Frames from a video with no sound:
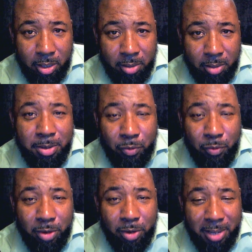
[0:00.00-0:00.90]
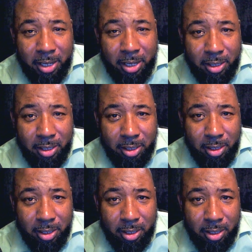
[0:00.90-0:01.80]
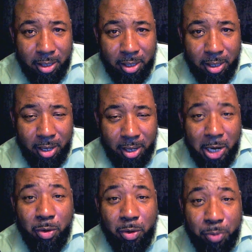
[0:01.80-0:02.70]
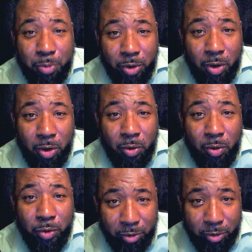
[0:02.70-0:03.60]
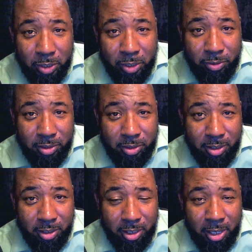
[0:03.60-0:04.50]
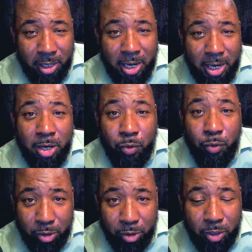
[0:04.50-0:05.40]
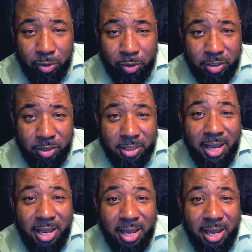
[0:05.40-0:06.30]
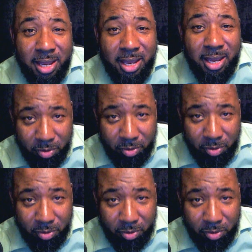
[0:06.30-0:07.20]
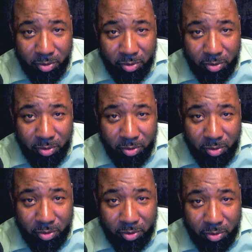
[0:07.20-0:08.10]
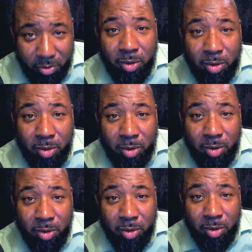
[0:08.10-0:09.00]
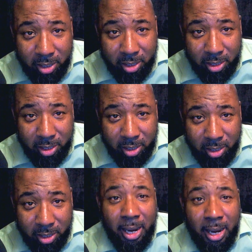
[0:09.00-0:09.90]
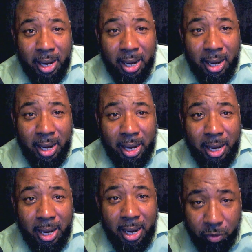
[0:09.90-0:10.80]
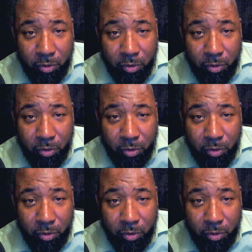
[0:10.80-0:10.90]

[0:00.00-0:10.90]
Be a real man and report on real news. And the real news is Debbie Wasserman Schultz, Awan Awan, and Seth